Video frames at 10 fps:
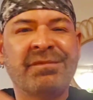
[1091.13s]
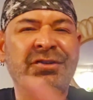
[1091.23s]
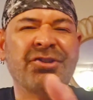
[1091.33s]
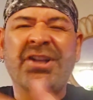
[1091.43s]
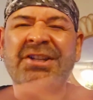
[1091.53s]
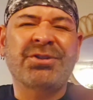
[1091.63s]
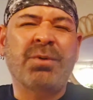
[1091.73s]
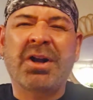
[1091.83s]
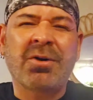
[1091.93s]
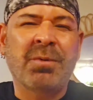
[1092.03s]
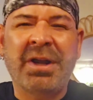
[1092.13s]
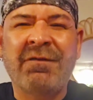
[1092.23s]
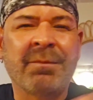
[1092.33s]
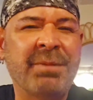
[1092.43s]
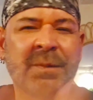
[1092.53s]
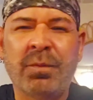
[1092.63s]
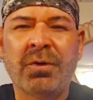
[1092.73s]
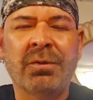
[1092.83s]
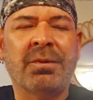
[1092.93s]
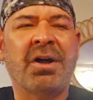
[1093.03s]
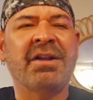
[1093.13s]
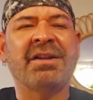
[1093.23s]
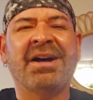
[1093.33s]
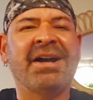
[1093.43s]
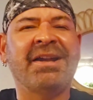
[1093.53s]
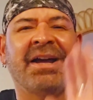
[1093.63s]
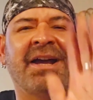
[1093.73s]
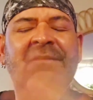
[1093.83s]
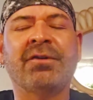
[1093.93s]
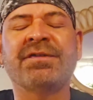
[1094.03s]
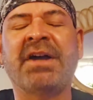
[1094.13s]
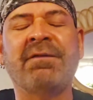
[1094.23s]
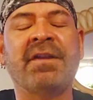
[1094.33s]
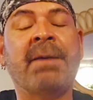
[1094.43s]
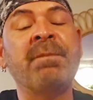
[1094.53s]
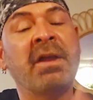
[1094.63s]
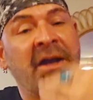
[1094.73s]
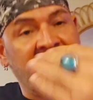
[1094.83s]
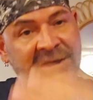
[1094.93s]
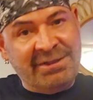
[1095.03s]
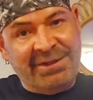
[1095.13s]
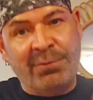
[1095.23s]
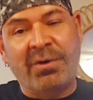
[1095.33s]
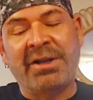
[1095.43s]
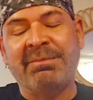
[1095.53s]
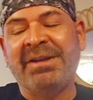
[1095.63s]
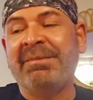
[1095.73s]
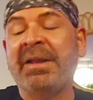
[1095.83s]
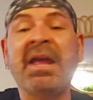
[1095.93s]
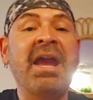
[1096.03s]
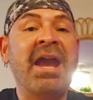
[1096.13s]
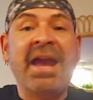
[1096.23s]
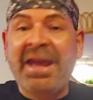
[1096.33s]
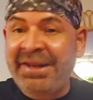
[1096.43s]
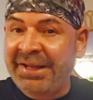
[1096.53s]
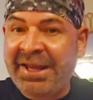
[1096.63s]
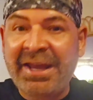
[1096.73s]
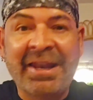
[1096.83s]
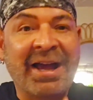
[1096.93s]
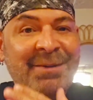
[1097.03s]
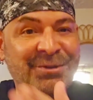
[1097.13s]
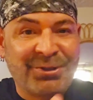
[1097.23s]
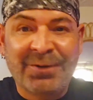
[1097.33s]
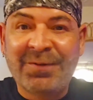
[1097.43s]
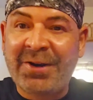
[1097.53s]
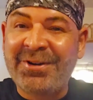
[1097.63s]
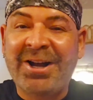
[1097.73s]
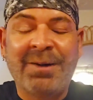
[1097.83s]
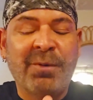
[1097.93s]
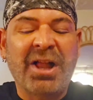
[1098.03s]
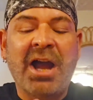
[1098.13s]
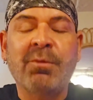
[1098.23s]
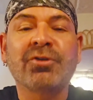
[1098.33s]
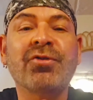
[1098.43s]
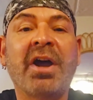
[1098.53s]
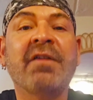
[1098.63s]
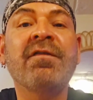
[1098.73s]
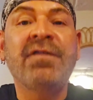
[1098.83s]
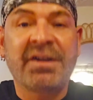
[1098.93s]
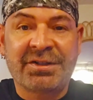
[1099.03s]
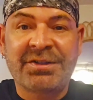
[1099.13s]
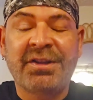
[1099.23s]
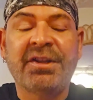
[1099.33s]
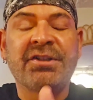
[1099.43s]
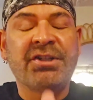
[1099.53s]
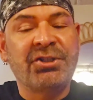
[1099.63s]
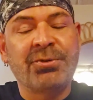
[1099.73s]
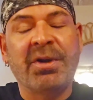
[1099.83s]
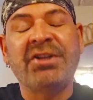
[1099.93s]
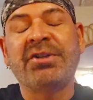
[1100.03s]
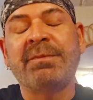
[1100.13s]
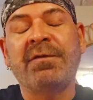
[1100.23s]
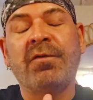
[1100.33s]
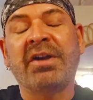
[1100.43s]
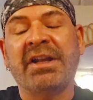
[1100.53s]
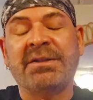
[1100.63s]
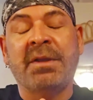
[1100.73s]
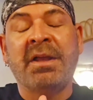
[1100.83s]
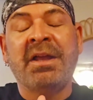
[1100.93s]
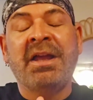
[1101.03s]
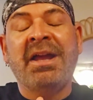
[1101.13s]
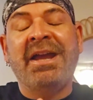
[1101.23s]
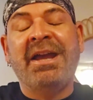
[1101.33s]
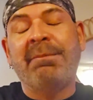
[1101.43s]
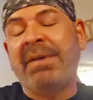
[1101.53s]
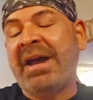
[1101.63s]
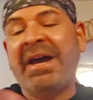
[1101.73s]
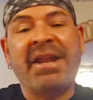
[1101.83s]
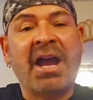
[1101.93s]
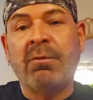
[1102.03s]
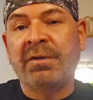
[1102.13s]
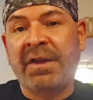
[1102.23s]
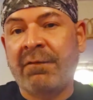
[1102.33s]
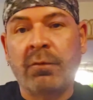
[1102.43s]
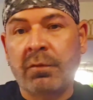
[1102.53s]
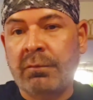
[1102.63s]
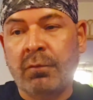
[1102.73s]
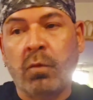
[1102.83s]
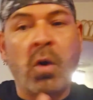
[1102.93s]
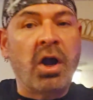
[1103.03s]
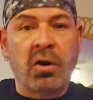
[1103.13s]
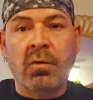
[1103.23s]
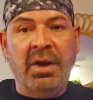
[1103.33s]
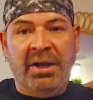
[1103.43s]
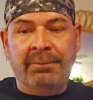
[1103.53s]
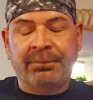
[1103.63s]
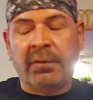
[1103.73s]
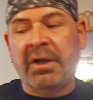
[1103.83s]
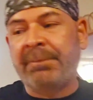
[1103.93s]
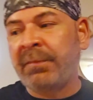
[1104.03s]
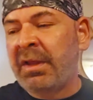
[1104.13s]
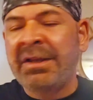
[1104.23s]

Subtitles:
Usually I just walk away from people online. I have no time for that unless they want to meet me. And again, I'm still very humble. I will try to fix the situation before it gets bad. I will never walk away, all right?